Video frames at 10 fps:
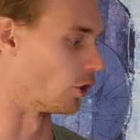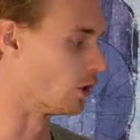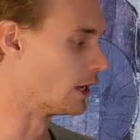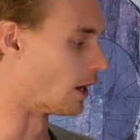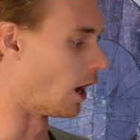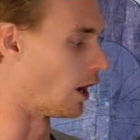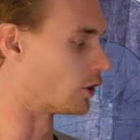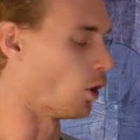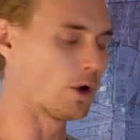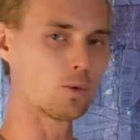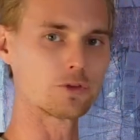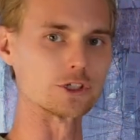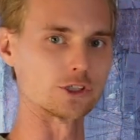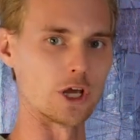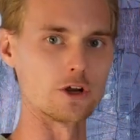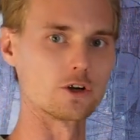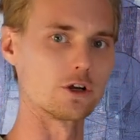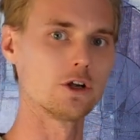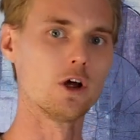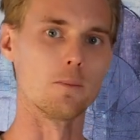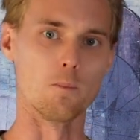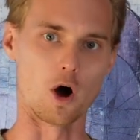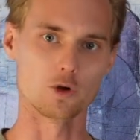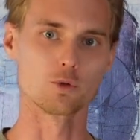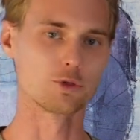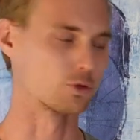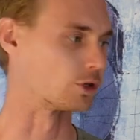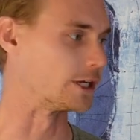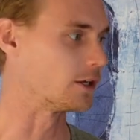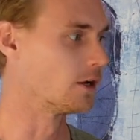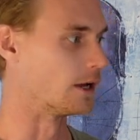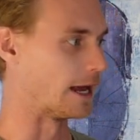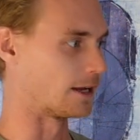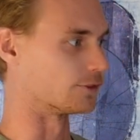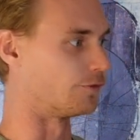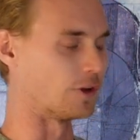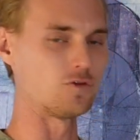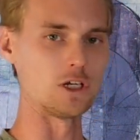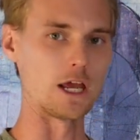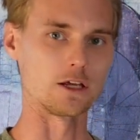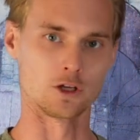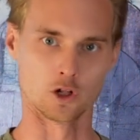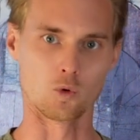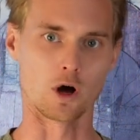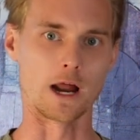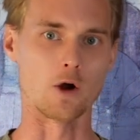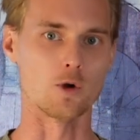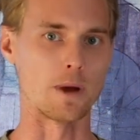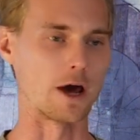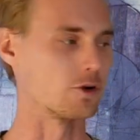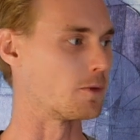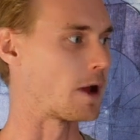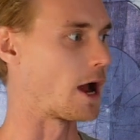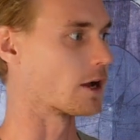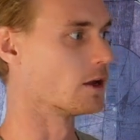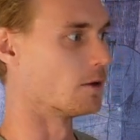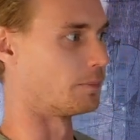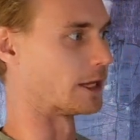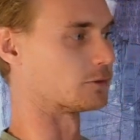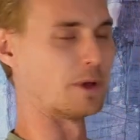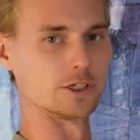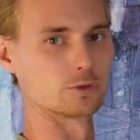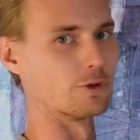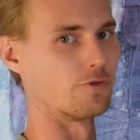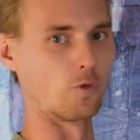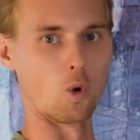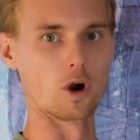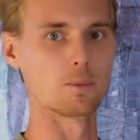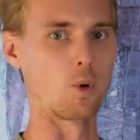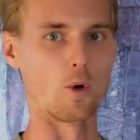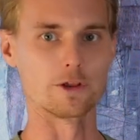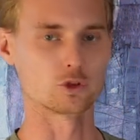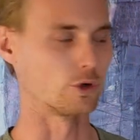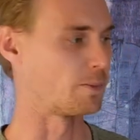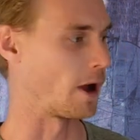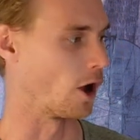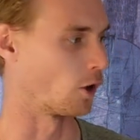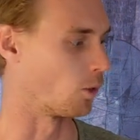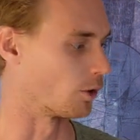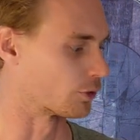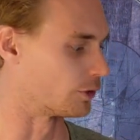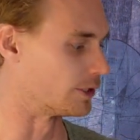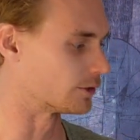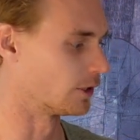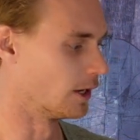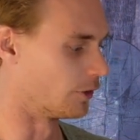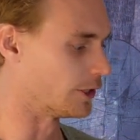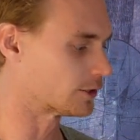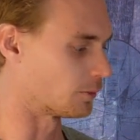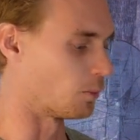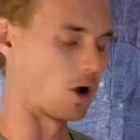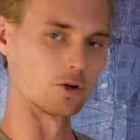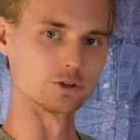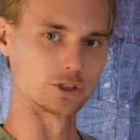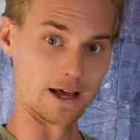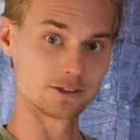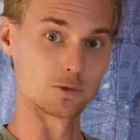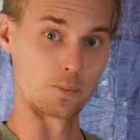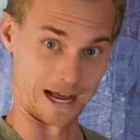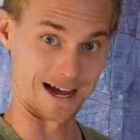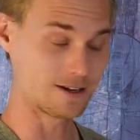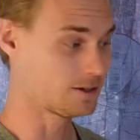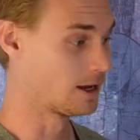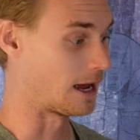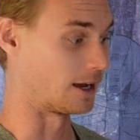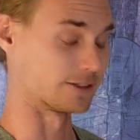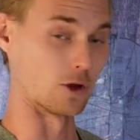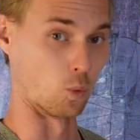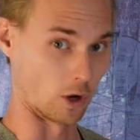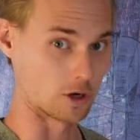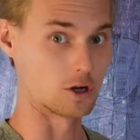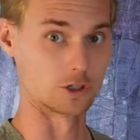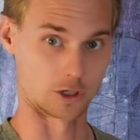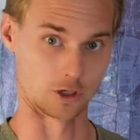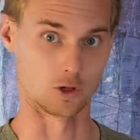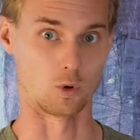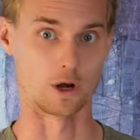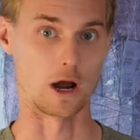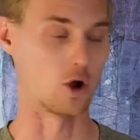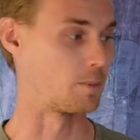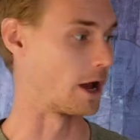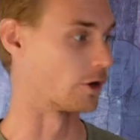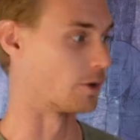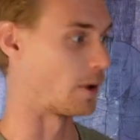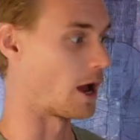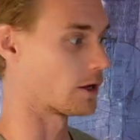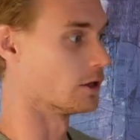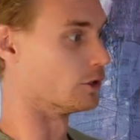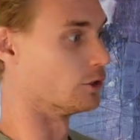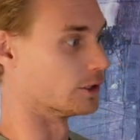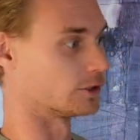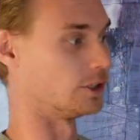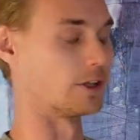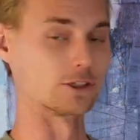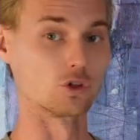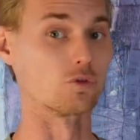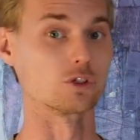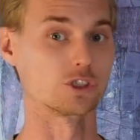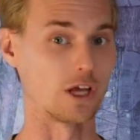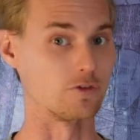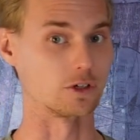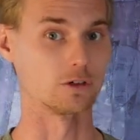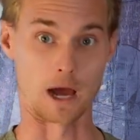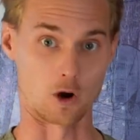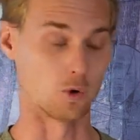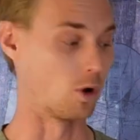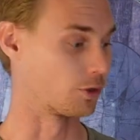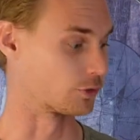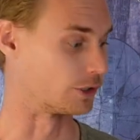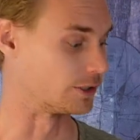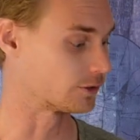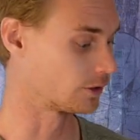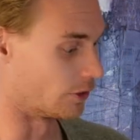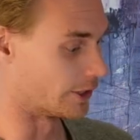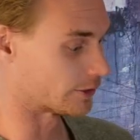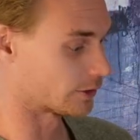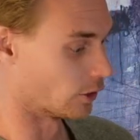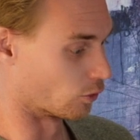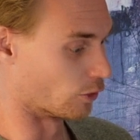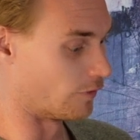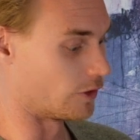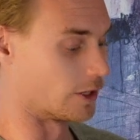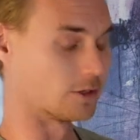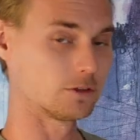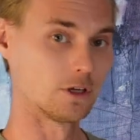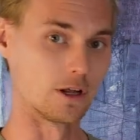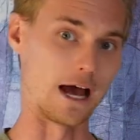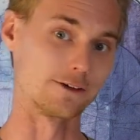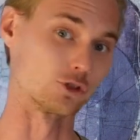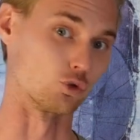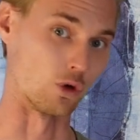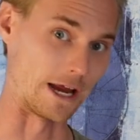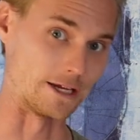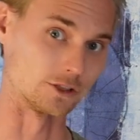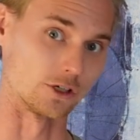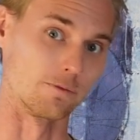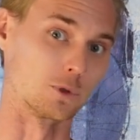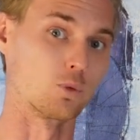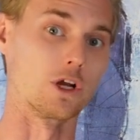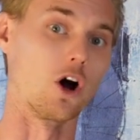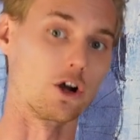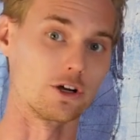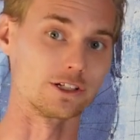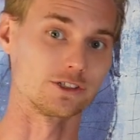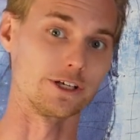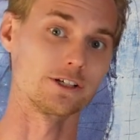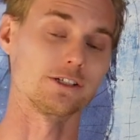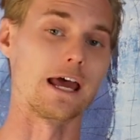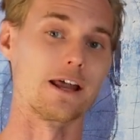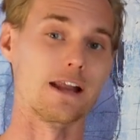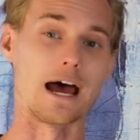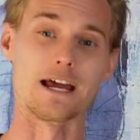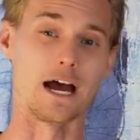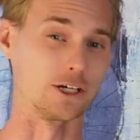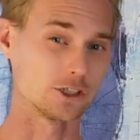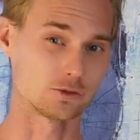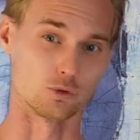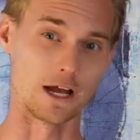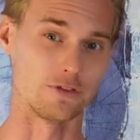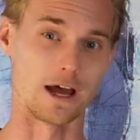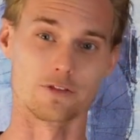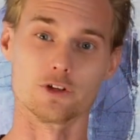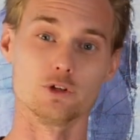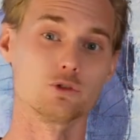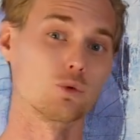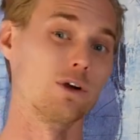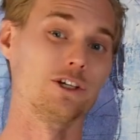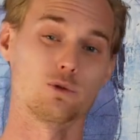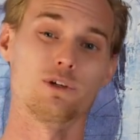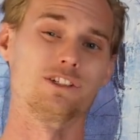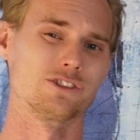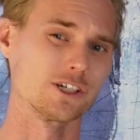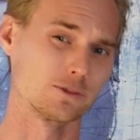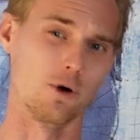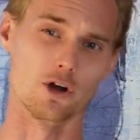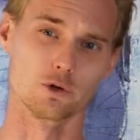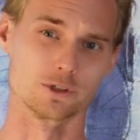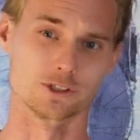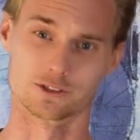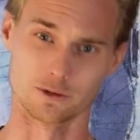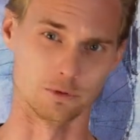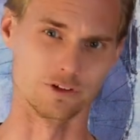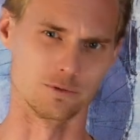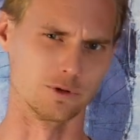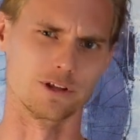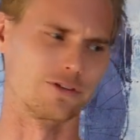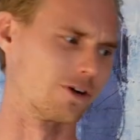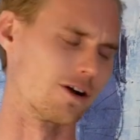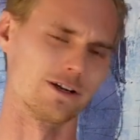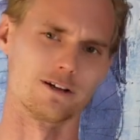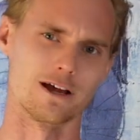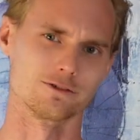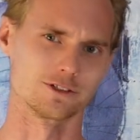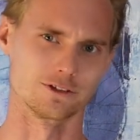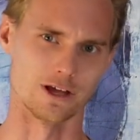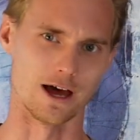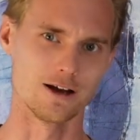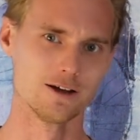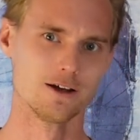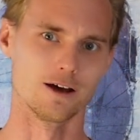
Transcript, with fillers: So uh, going with the standard Model 3, it has a 58 kilowatt hour battery pack. That's basically 4.3 Powerwall 3s. This Model S Plaid has a 100 kilowatt hour battery pack. You can see that's over seven Powerwall 3s. This Rivian has a range of between 106 and I, I just read that the new 2026 model, which it's unbelievable that they're already announcing that